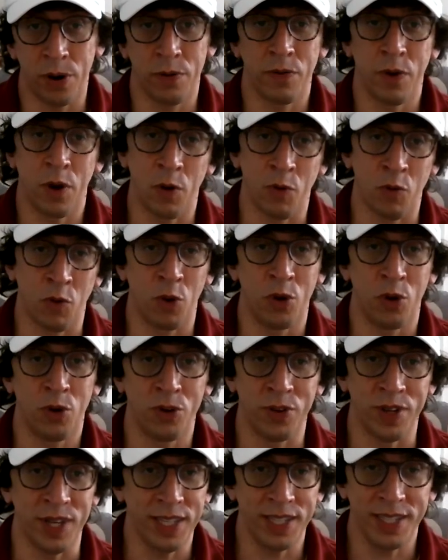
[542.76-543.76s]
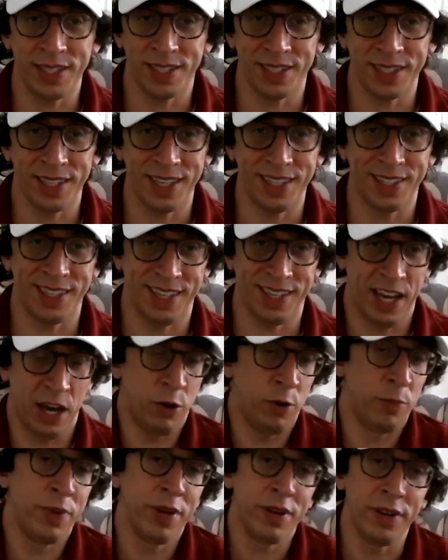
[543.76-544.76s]
our role is it's
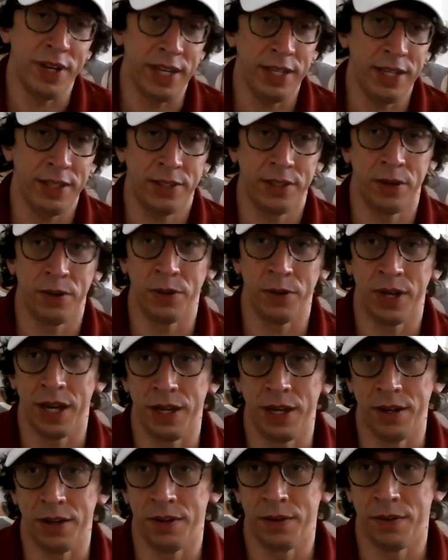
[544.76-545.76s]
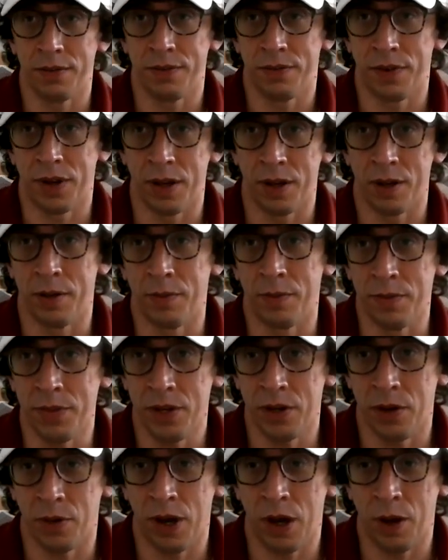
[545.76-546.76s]
accountability. So kind of,
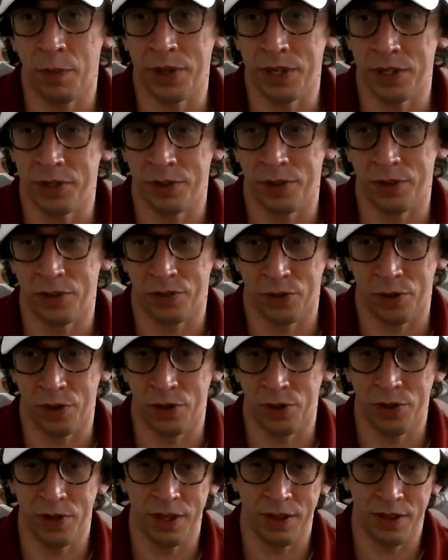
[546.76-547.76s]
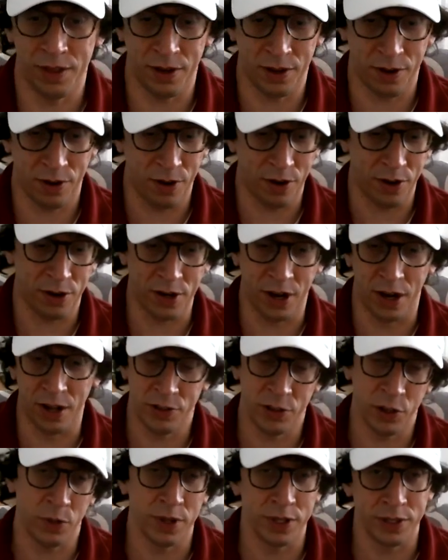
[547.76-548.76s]
helping students learn that there are
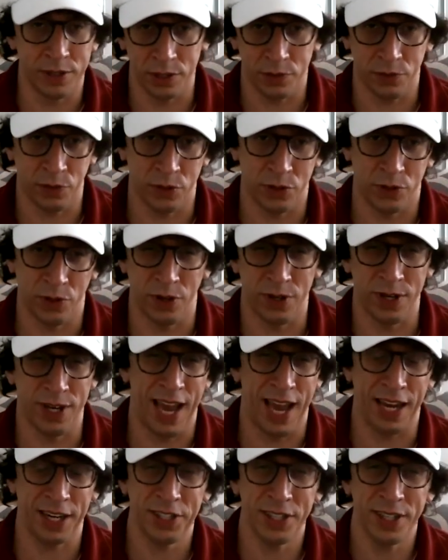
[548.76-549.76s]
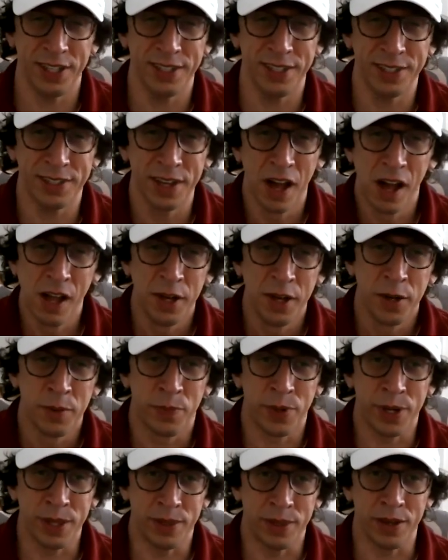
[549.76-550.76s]
consequences for certain actions.
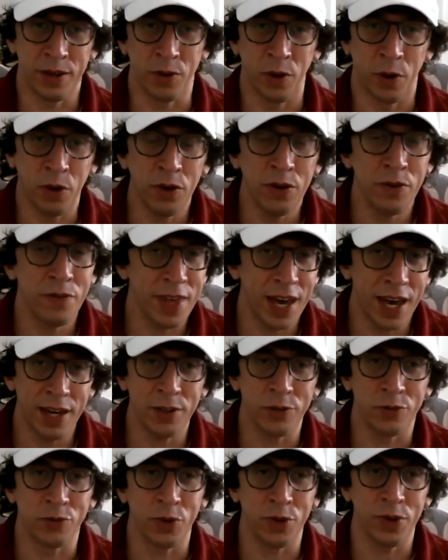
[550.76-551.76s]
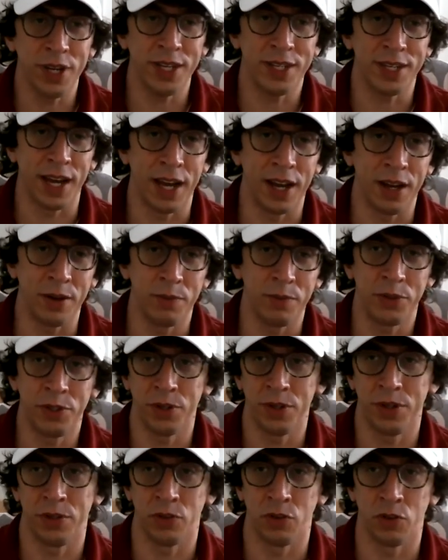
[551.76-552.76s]
But the goal of that is really to help
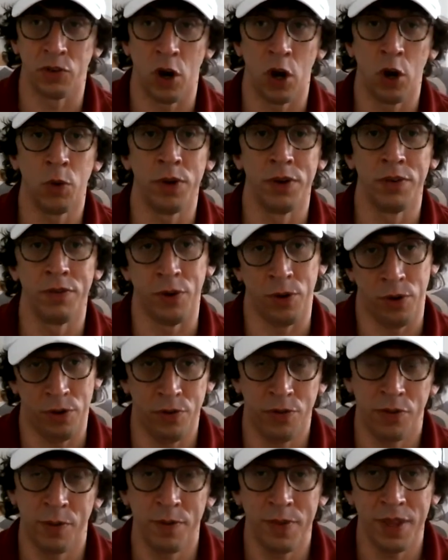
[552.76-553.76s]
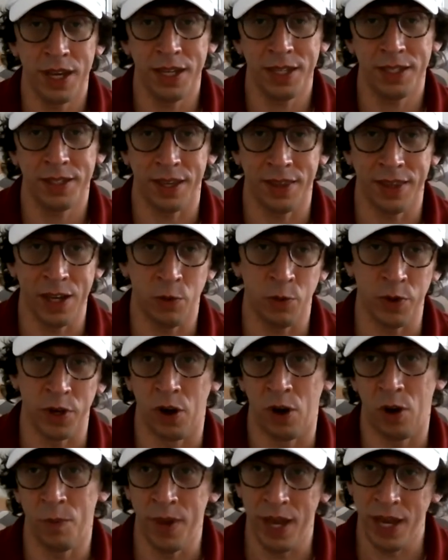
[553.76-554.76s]
students grow and learn from this. I think we
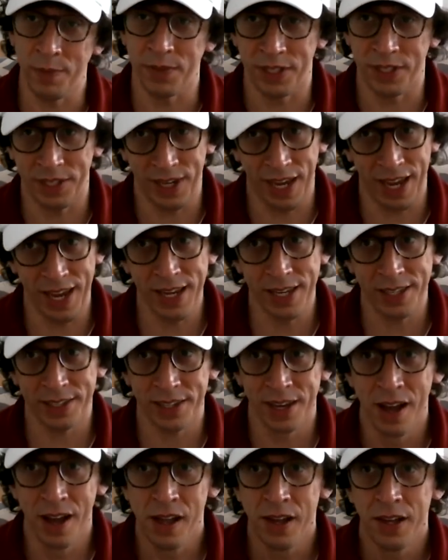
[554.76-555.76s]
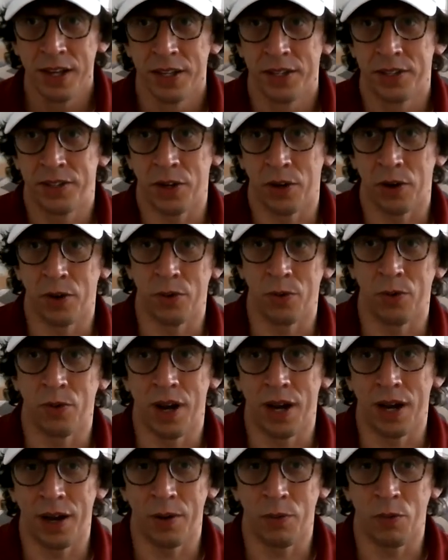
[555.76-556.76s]
all make mistakes. So
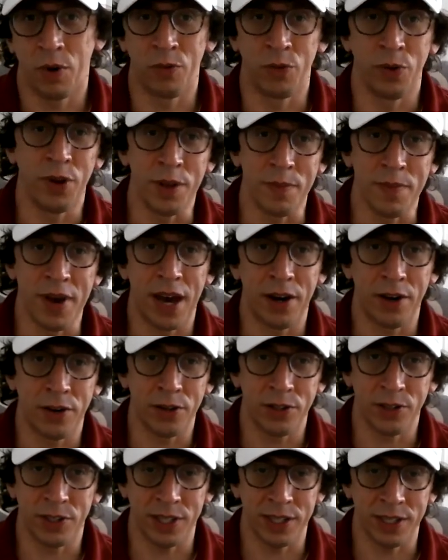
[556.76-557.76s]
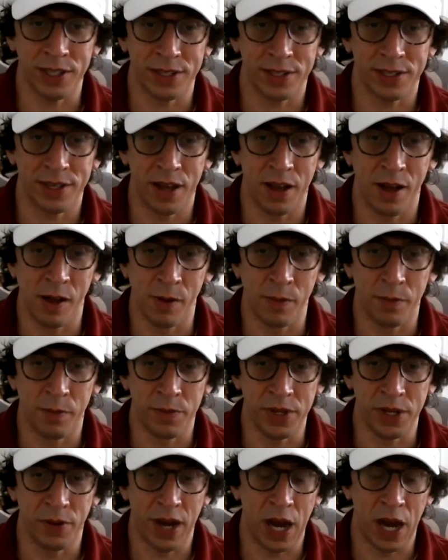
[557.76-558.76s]
what really matters is,
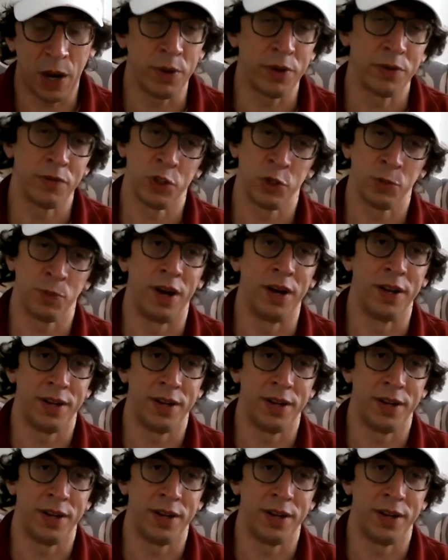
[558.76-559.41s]
how we respond to